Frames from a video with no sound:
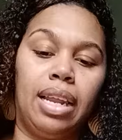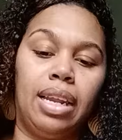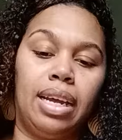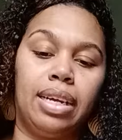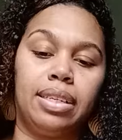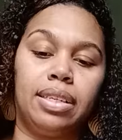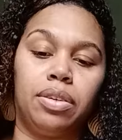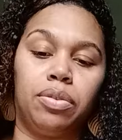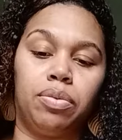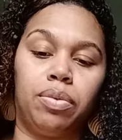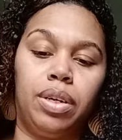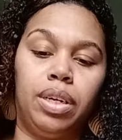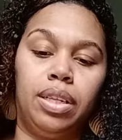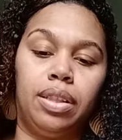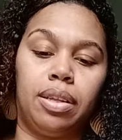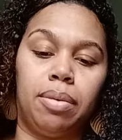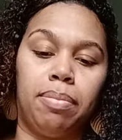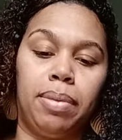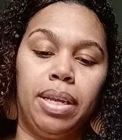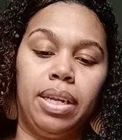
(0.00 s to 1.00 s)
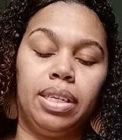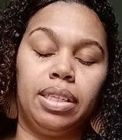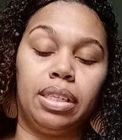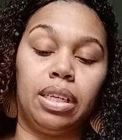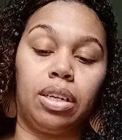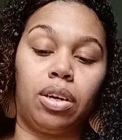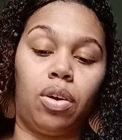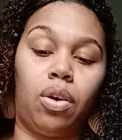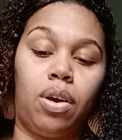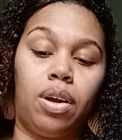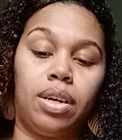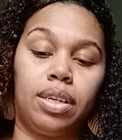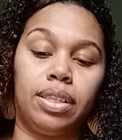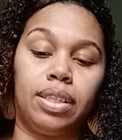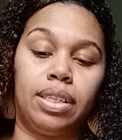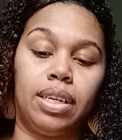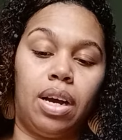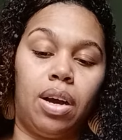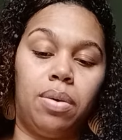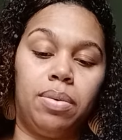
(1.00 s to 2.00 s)
like to read the meanings of the card because
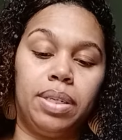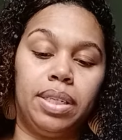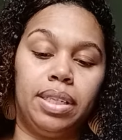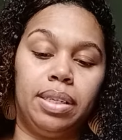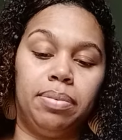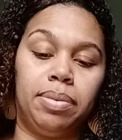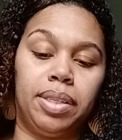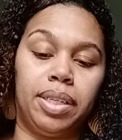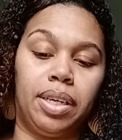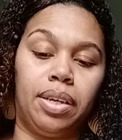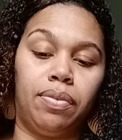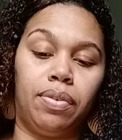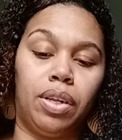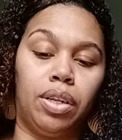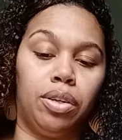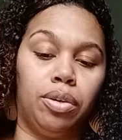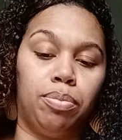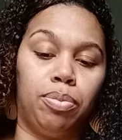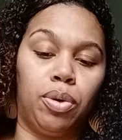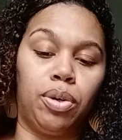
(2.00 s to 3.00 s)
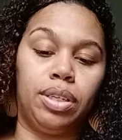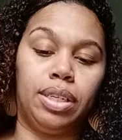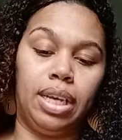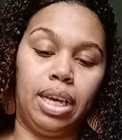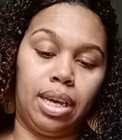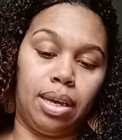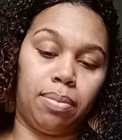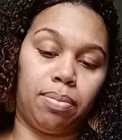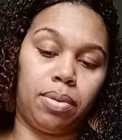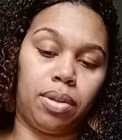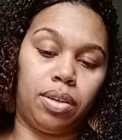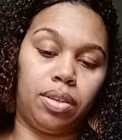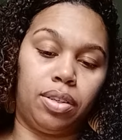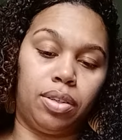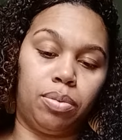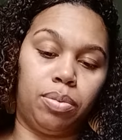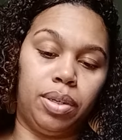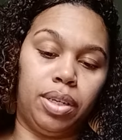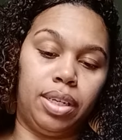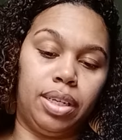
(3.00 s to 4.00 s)
it always seems to give a little more depth to
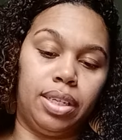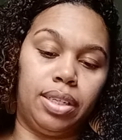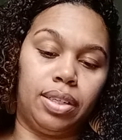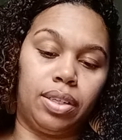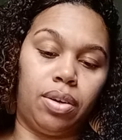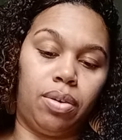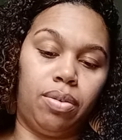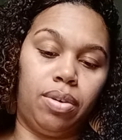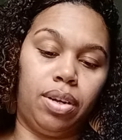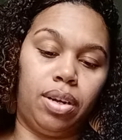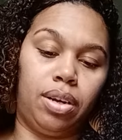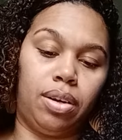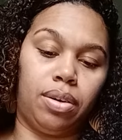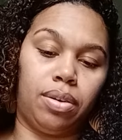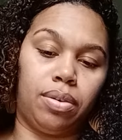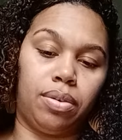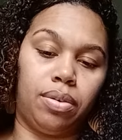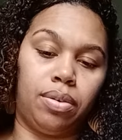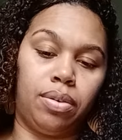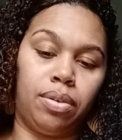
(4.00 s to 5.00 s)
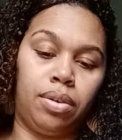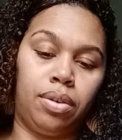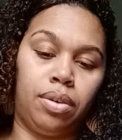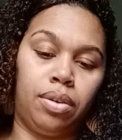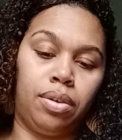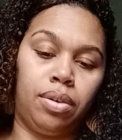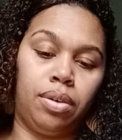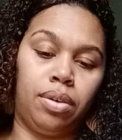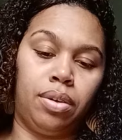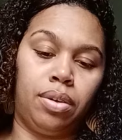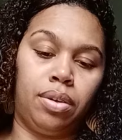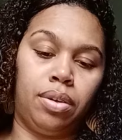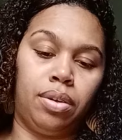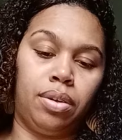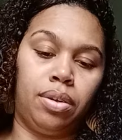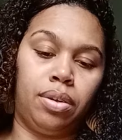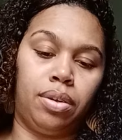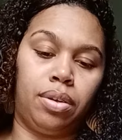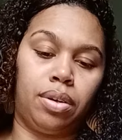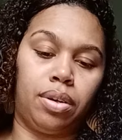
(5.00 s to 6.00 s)
what is going on.
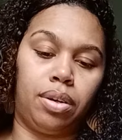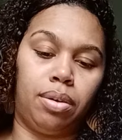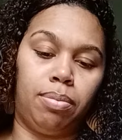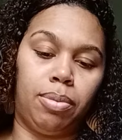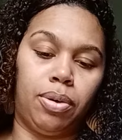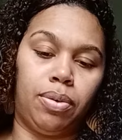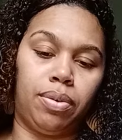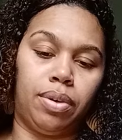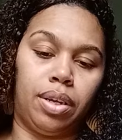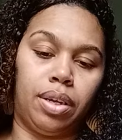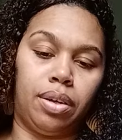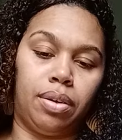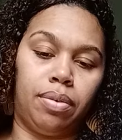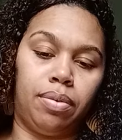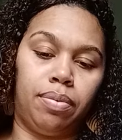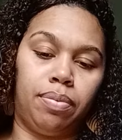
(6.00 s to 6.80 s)
Come on now.